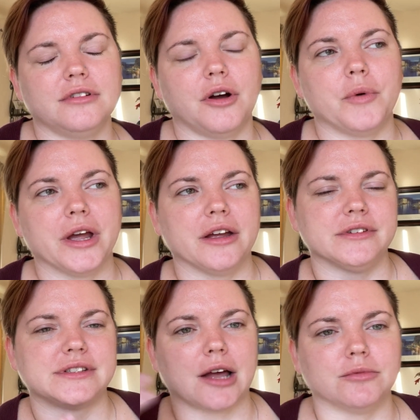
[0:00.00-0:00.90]
a way of
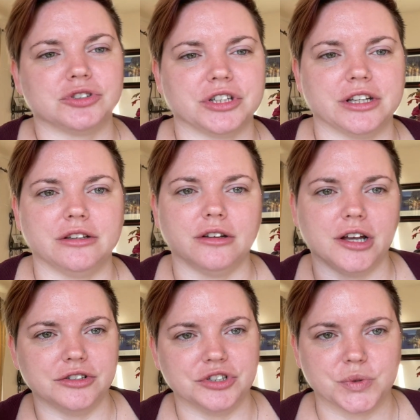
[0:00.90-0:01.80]
establishing
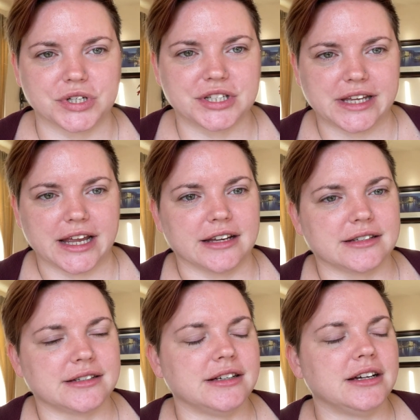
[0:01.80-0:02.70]
a Jewish state.